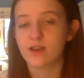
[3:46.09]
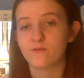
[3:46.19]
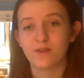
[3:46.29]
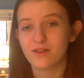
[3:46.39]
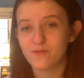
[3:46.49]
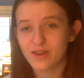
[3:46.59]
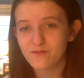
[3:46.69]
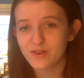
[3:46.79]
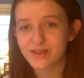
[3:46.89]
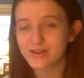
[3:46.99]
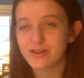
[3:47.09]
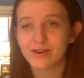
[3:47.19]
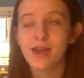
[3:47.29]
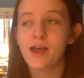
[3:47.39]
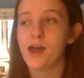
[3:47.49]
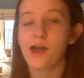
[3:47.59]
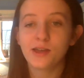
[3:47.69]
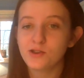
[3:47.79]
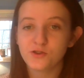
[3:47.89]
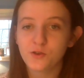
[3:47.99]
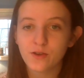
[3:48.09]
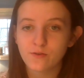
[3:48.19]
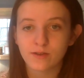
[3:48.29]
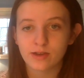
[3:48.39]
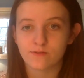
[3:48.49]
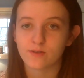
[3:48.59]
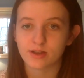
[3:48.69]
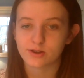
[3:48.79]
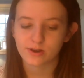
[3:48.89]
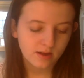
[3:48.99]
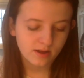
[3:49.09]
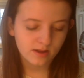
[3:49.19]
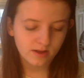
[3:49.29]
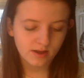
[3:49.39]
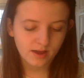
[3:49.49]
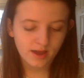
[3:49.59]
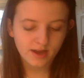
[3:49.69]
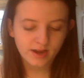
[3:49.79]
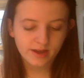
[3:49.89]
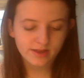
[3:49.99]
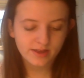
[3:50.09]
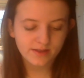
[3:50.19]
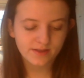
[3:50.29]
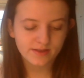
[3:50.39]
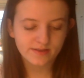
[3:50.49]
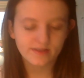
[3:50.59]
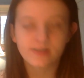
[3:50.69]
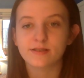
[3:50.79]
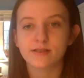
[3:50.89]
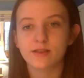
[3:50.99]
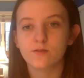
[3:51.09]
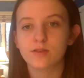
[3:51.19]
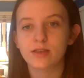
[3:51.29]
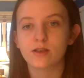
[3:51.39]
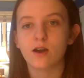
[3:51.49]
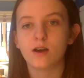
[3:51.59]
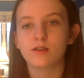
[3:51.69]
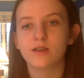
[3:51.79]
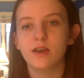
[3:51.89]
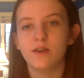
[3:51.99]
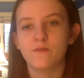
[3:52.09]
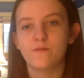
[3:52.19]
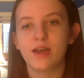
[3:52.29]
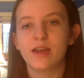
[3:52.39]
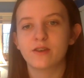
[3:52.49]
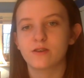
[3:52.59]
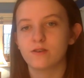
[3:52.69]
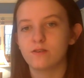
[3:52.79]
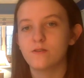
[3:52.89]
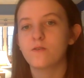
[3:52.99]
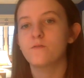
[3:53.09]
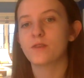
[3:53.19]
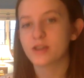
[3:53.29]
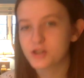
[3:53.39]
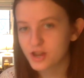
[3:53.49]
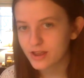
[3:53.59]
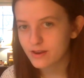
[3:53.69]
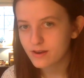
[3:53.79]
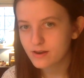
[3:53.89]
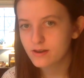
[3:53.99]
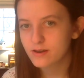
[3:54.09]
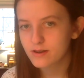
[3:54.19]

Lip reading: I have read fan fiction. I enjoy fan fiction. And I think that since it's literally called fan fiction,